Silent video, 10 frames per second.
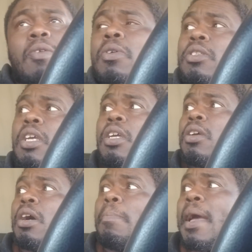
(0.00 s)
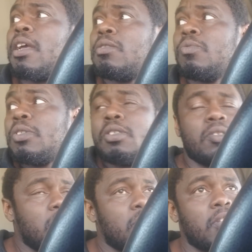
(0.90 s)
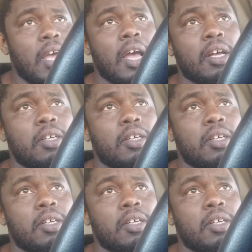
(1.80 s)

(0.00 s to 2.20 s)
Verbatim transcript: one thing and come back and just nah.